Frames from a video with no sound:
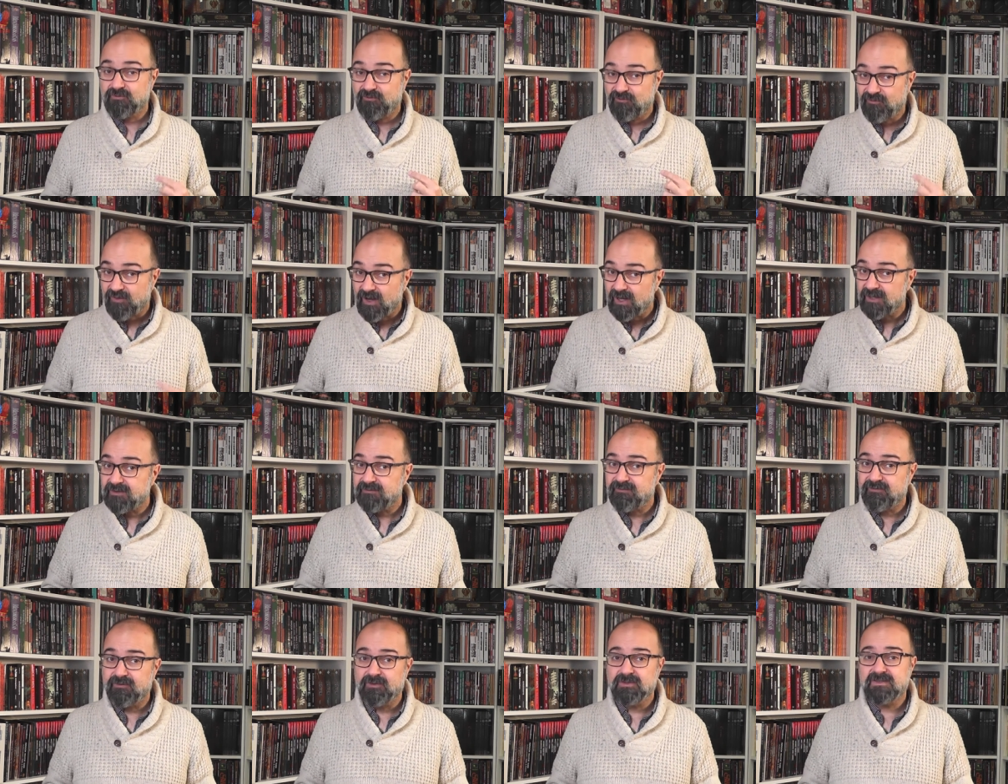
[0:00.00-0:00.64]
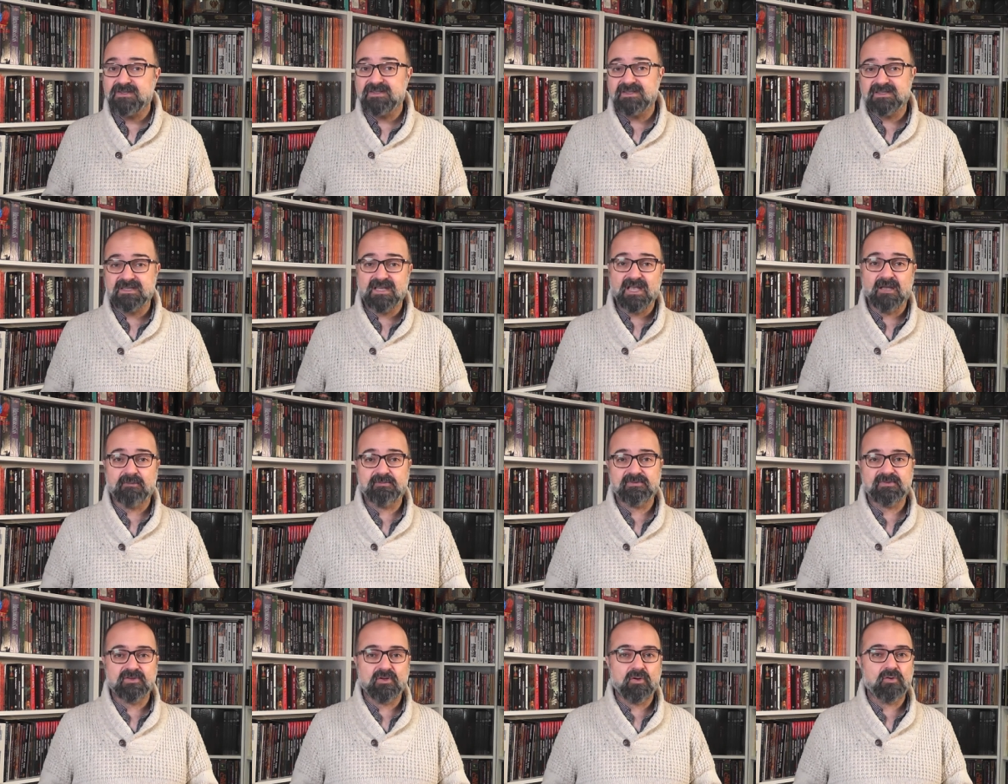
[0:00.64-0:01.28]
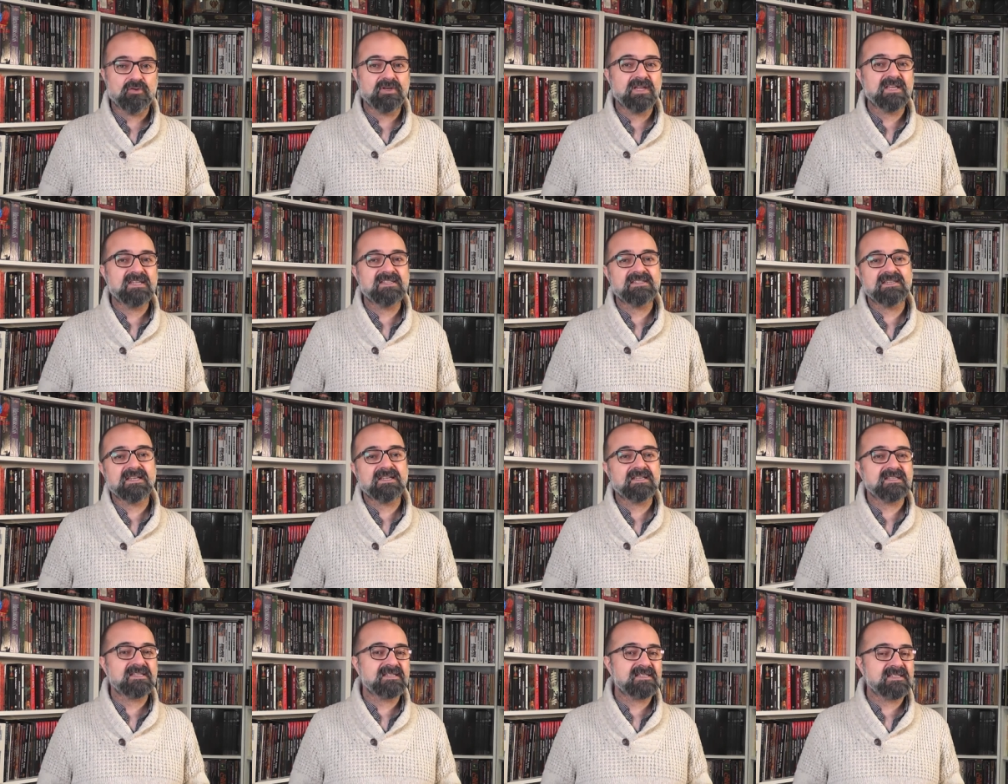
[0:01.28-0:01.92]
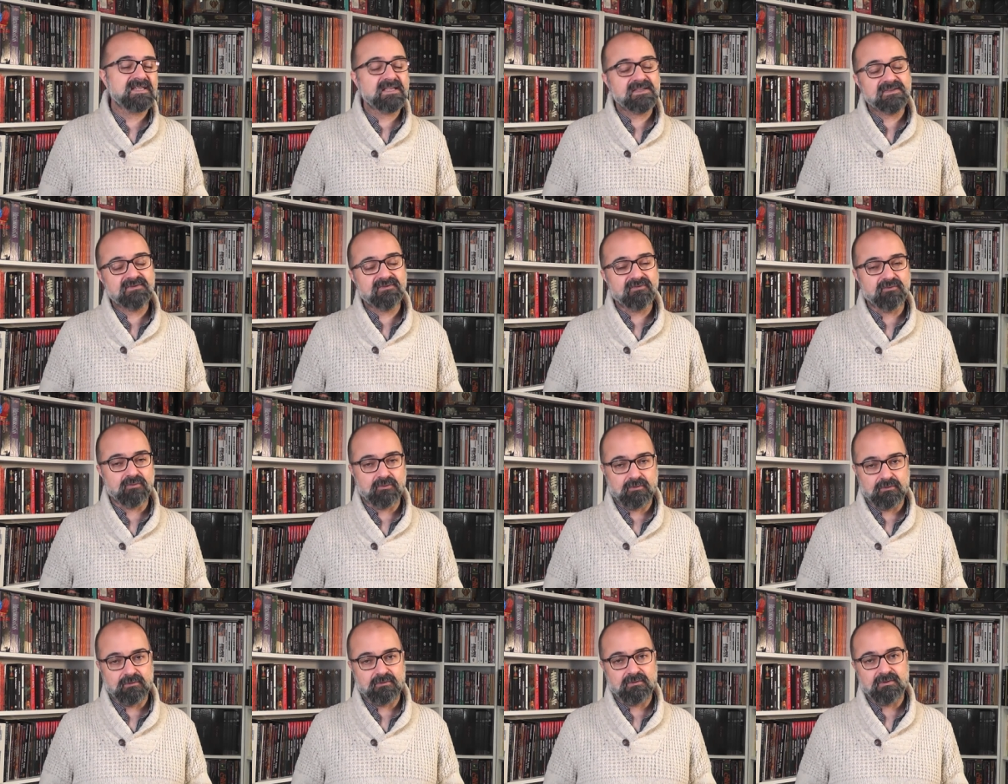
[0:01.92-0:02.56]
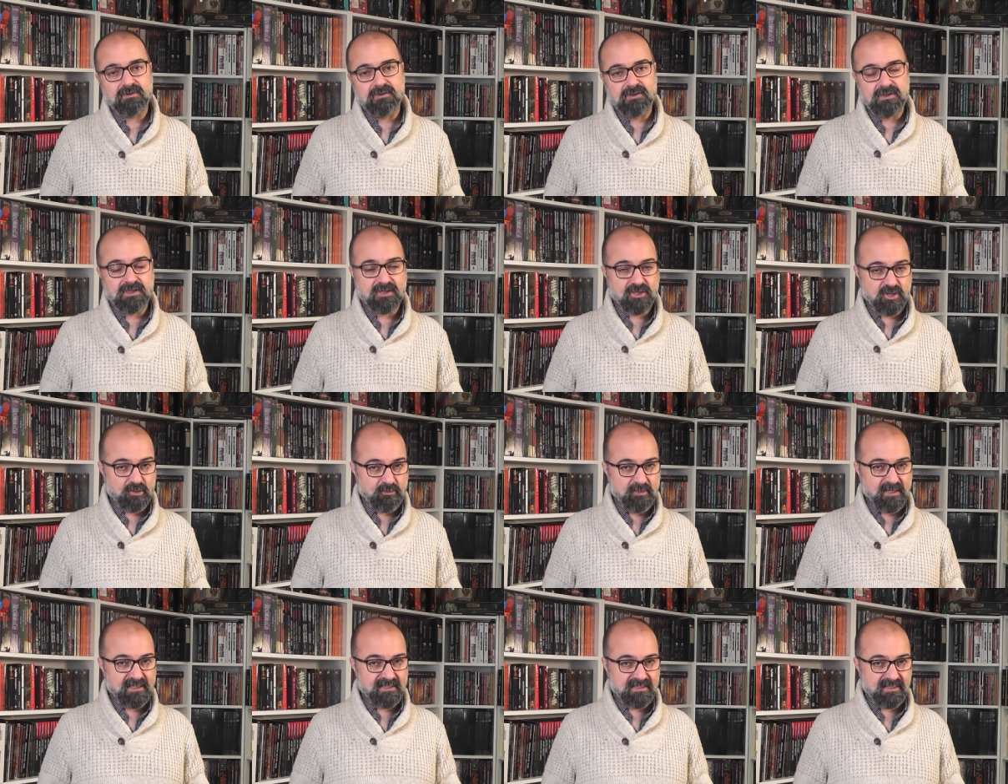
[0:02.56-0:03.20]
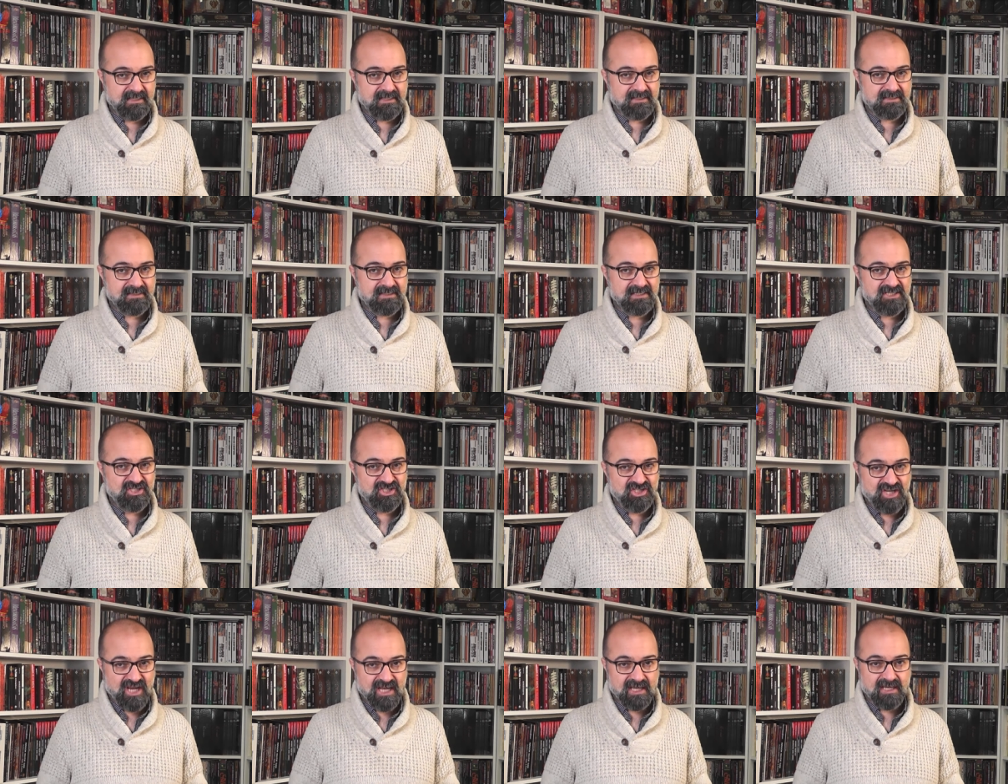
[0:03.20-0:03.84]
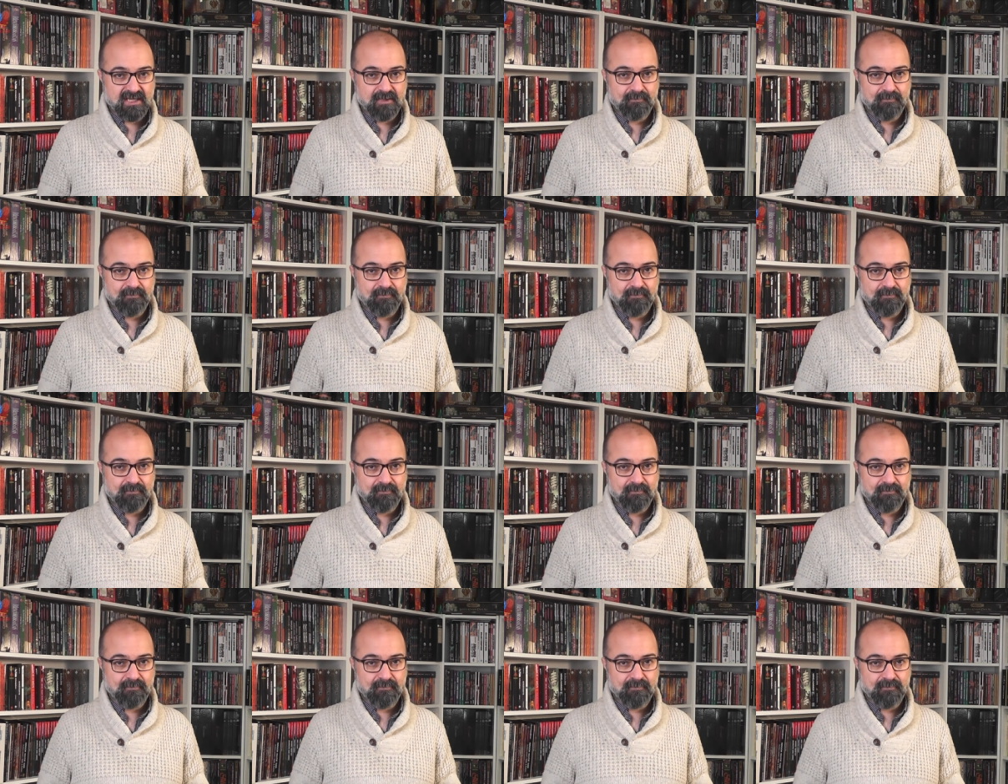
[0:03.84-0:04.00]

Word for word: 5-foot steps on a successful acrobatics check.